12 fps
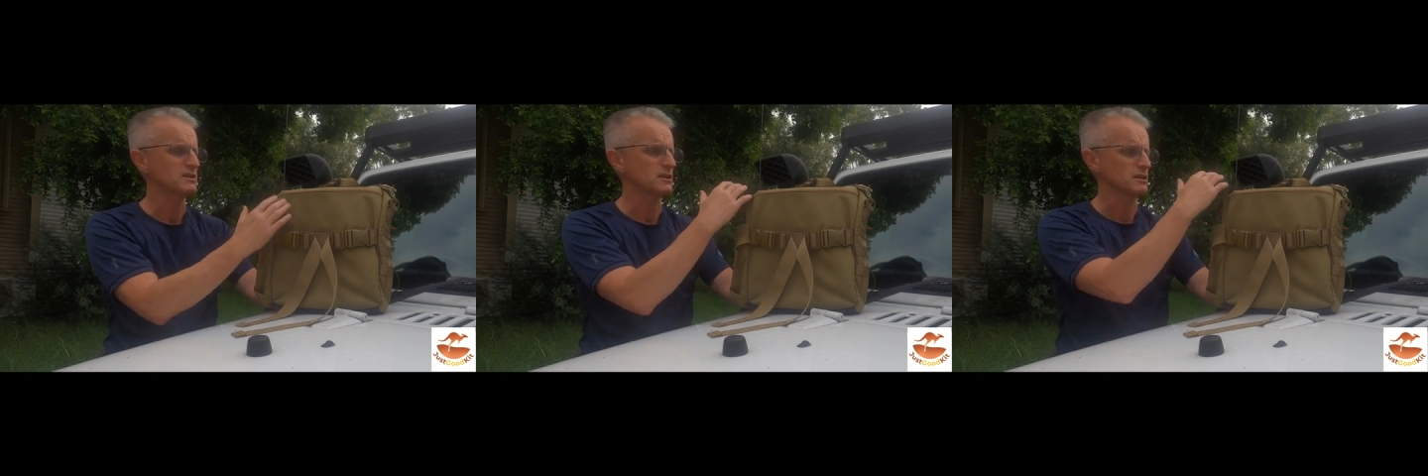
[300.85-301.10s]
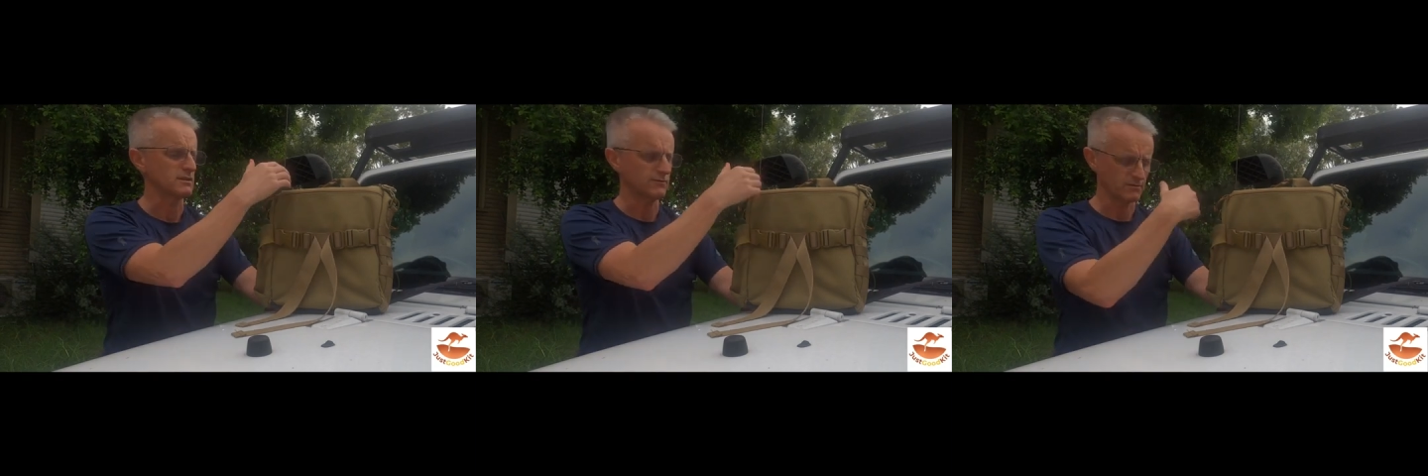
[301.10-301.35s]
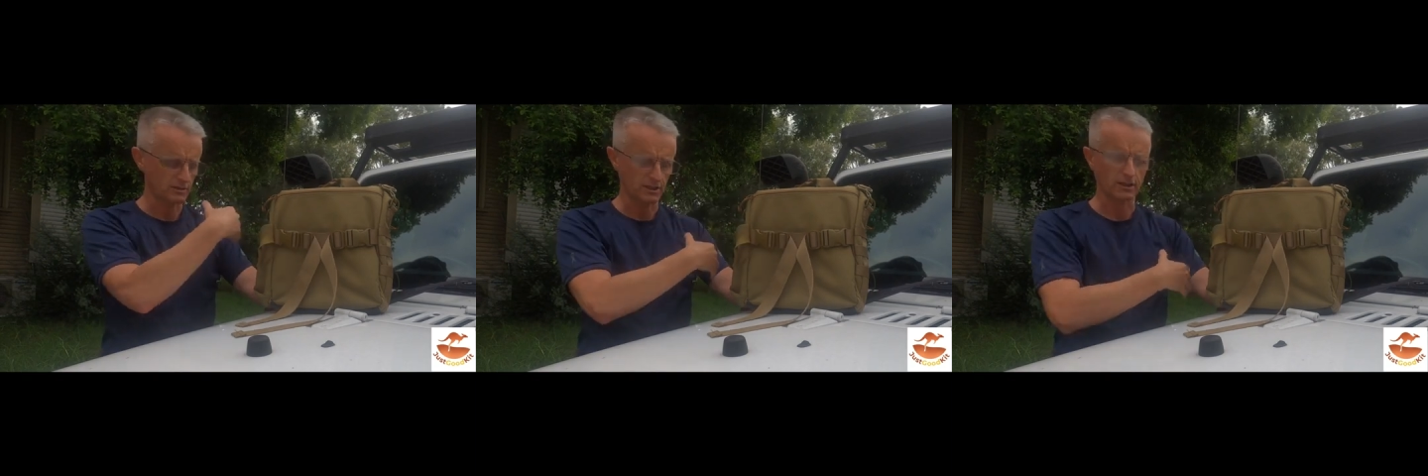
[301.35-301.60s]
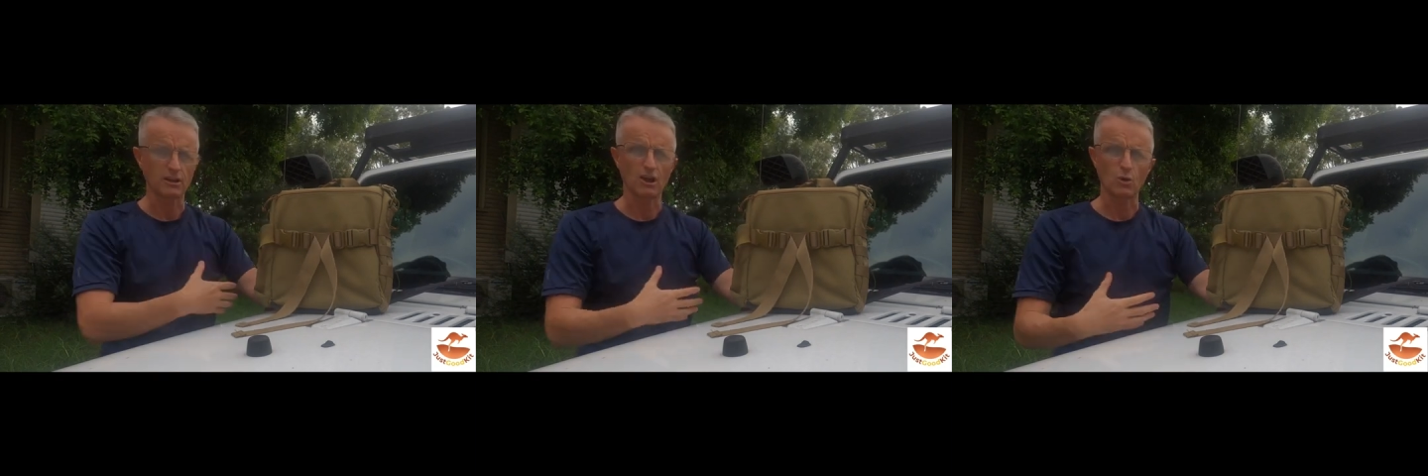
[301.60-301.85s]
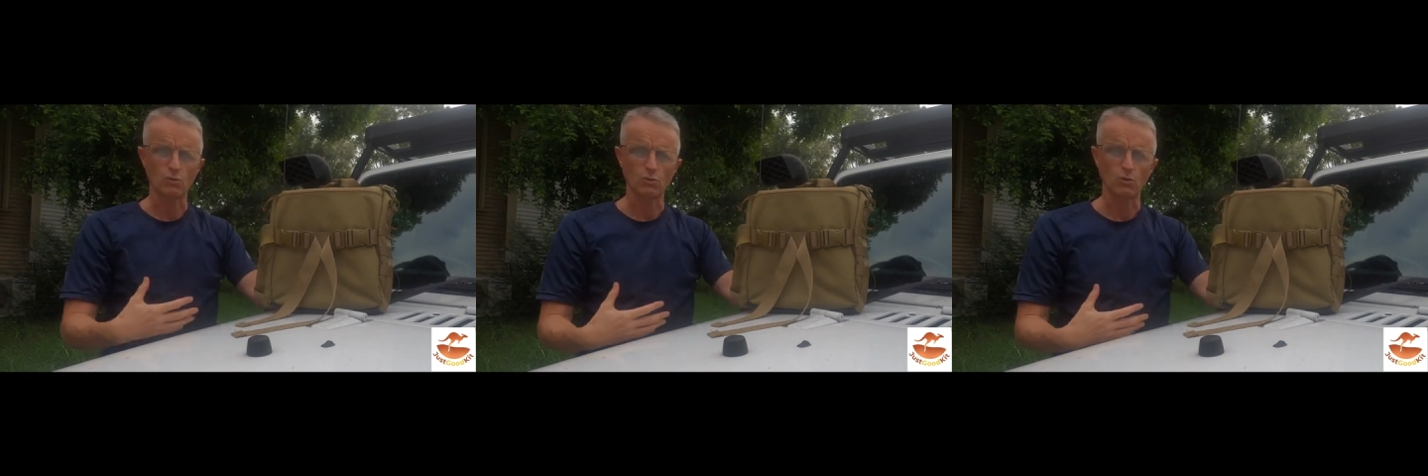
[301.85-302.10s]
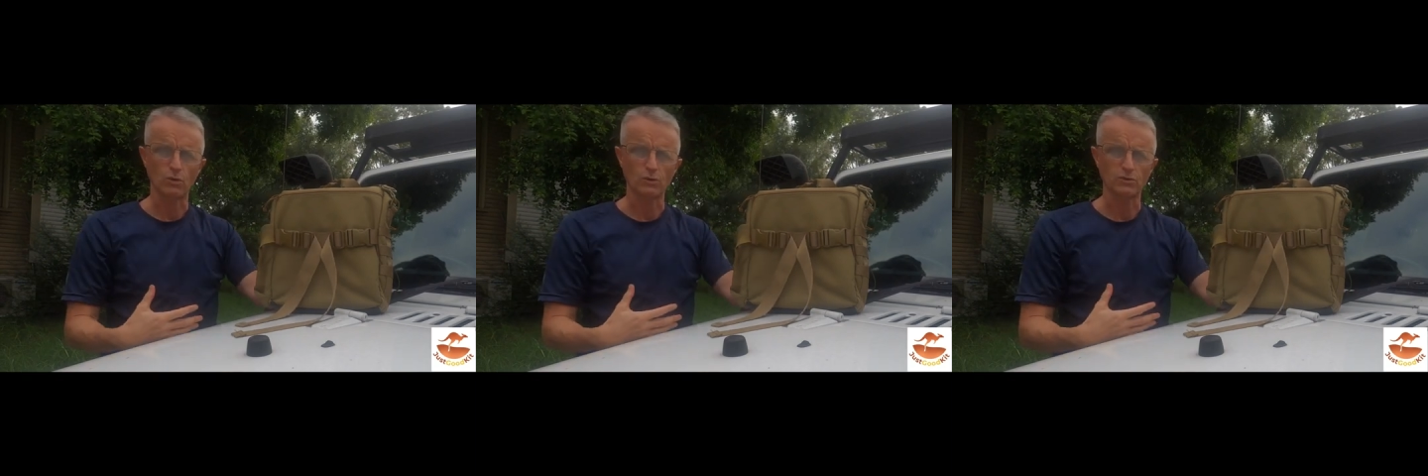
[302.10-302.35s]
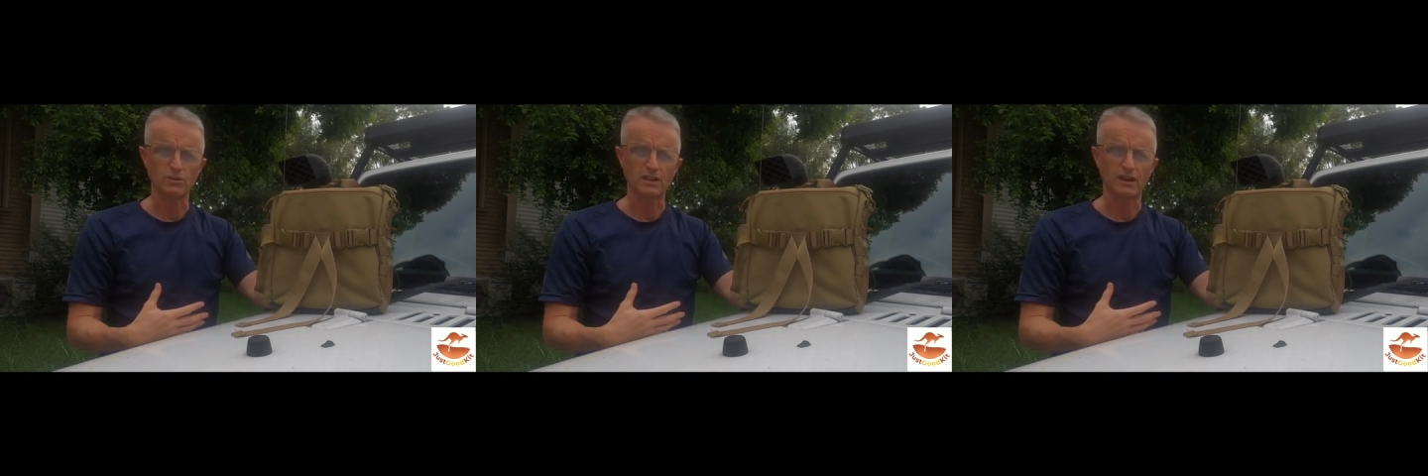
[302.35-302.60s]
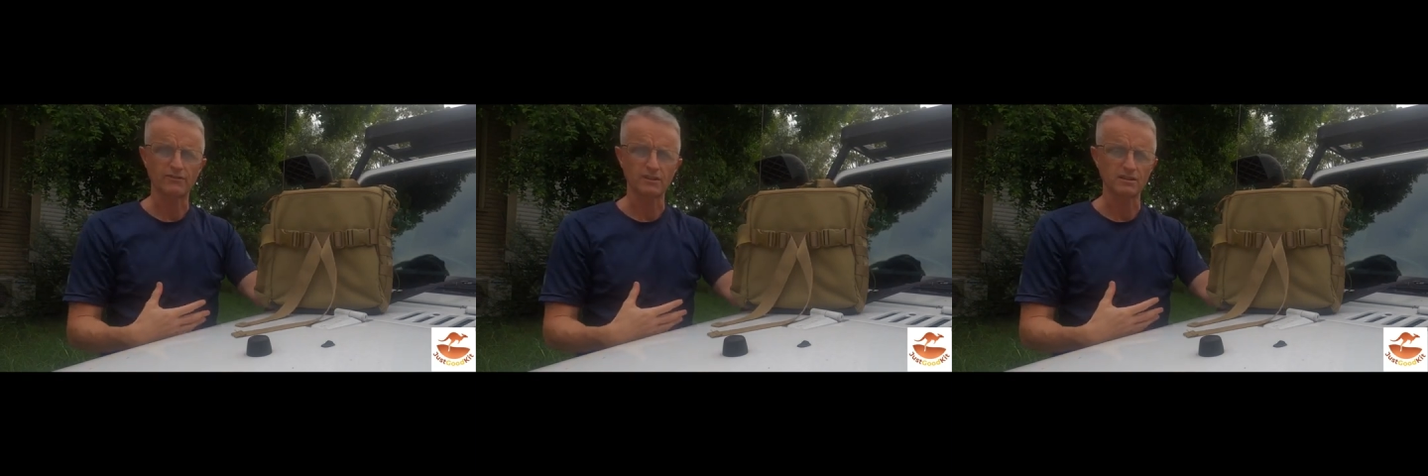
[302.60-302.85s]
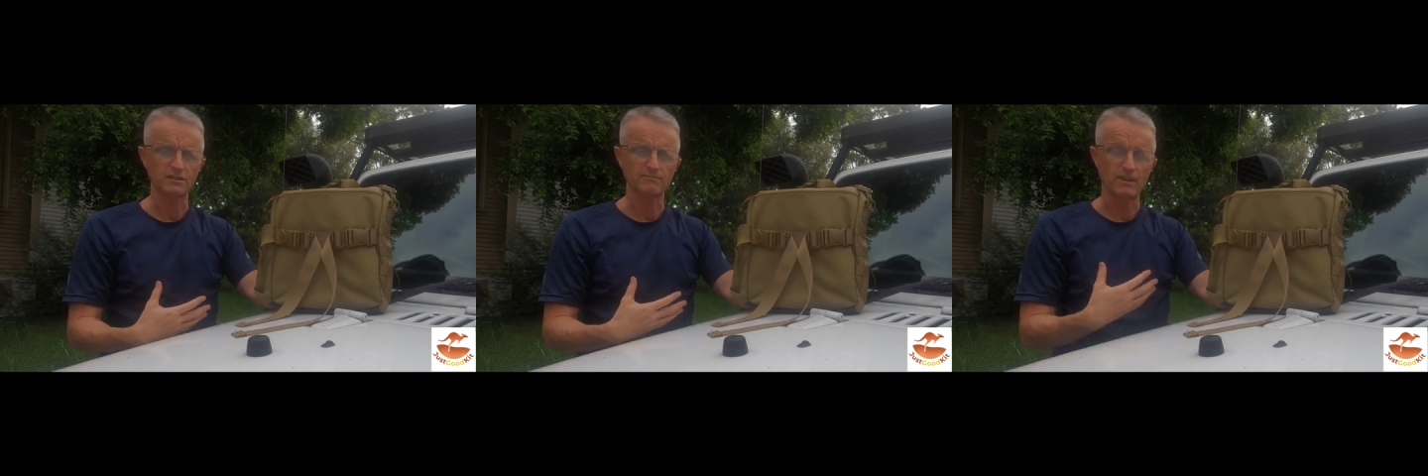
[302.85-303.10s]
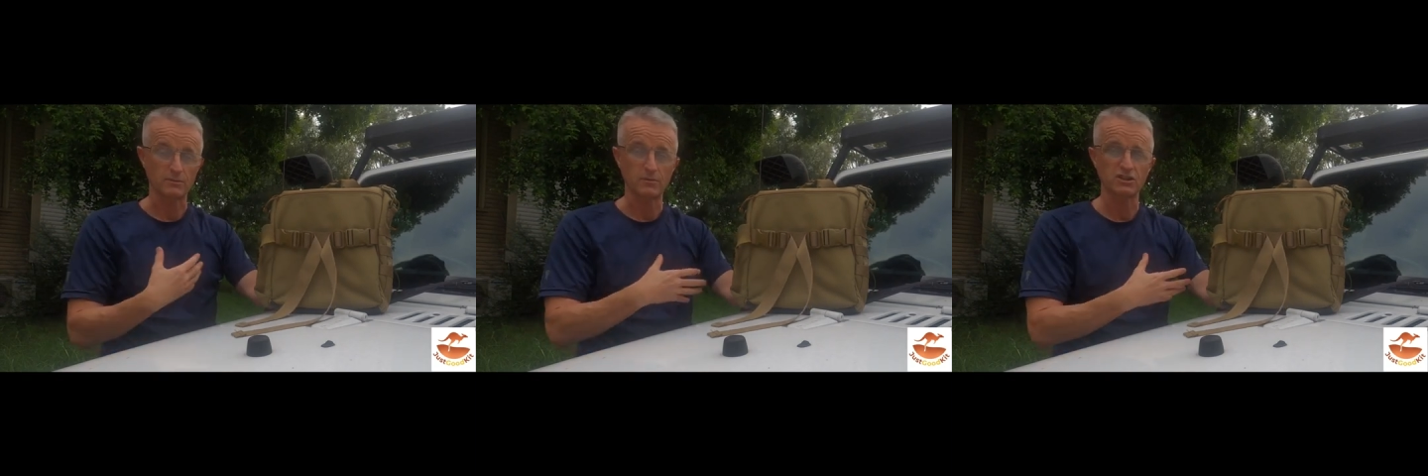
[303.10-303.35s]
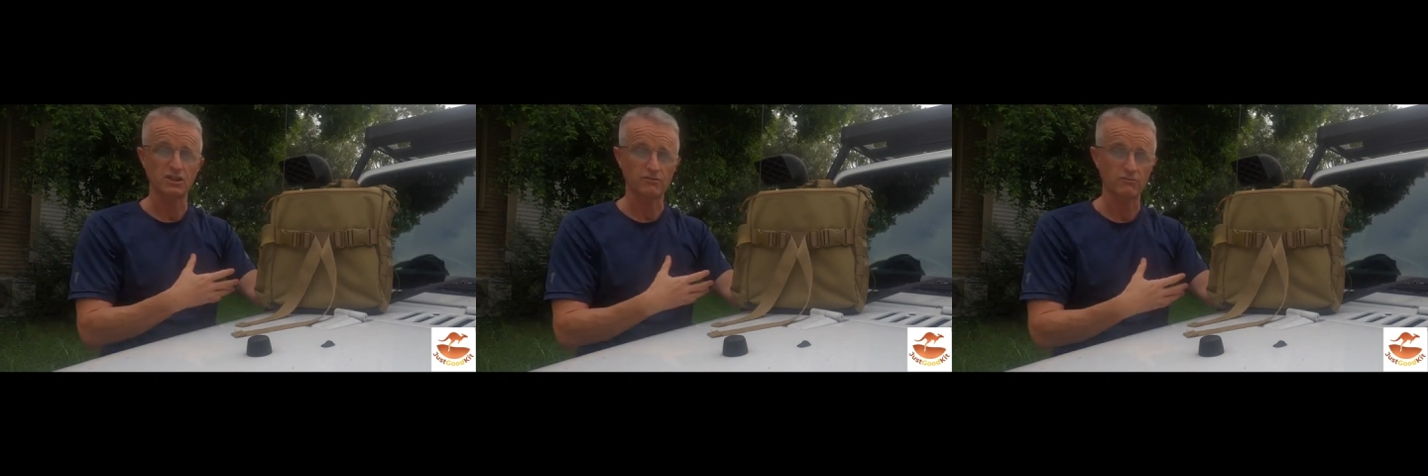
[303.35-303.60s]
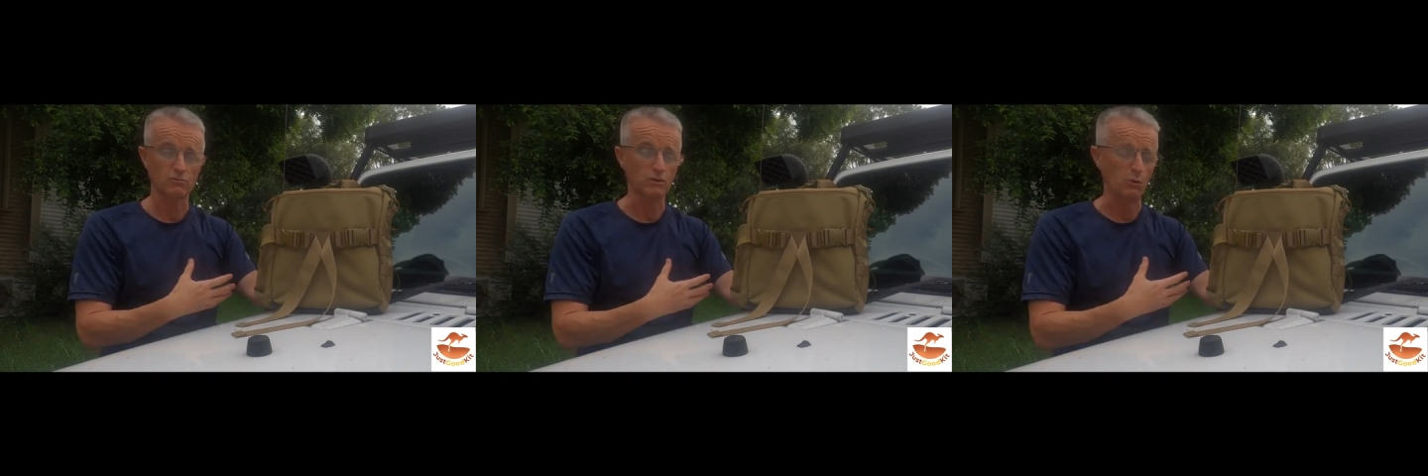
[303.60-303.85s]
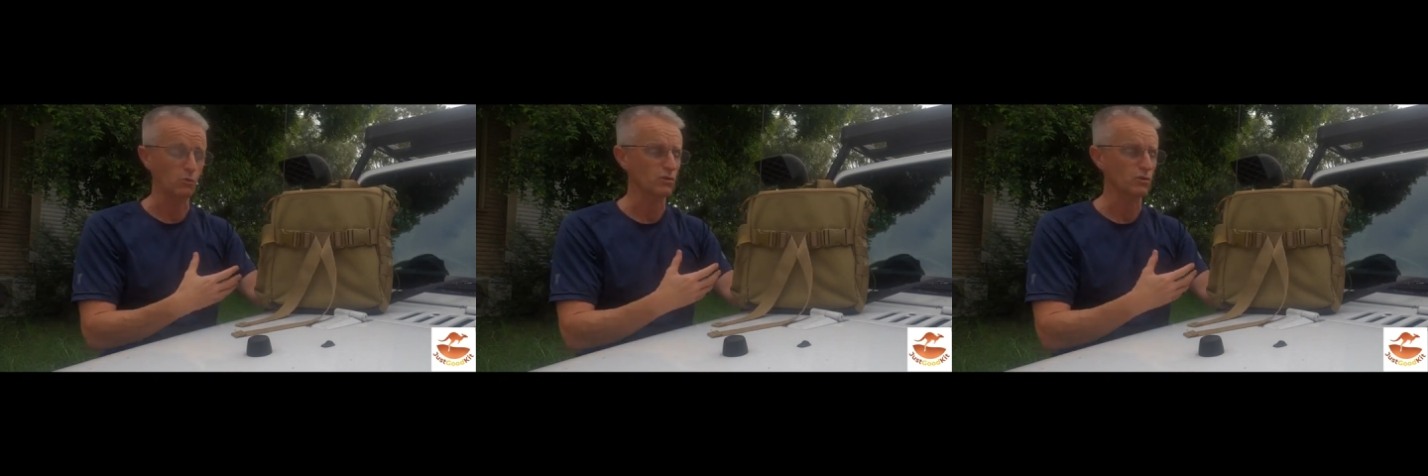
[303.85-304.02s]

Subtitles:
so you know where all your stuff is, especially through